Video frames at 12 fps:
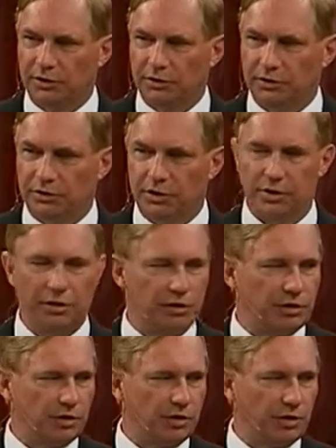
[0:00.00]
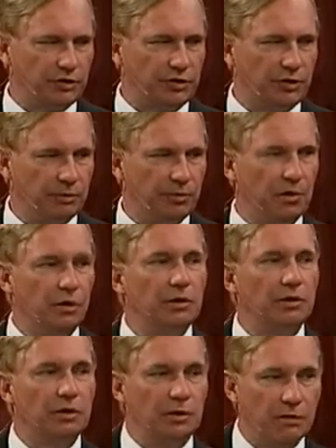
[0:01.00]
And the church calls him
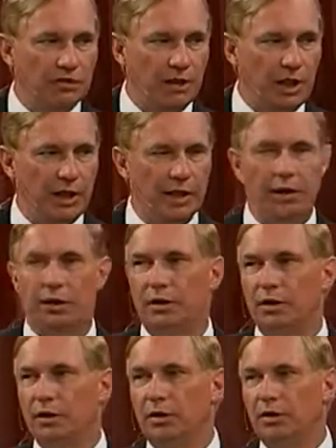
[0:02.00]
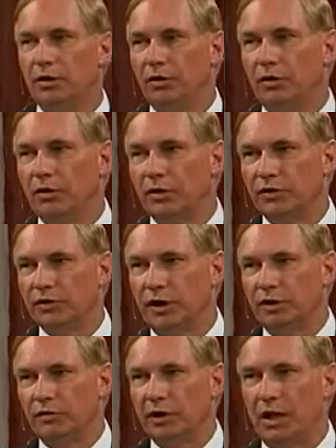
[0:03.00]
the Messiah or the
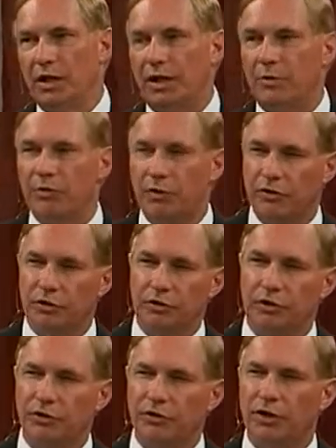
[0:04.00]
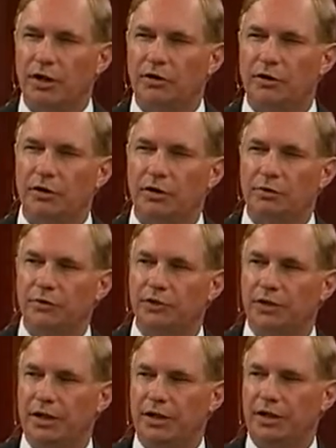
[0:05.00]
Son of God. And both of those are
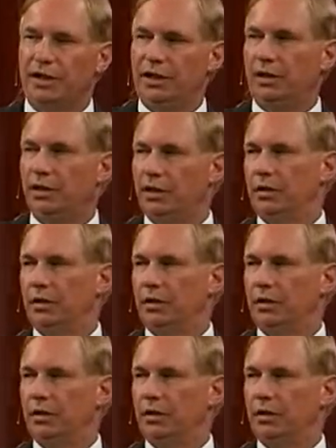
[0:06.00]
terms that he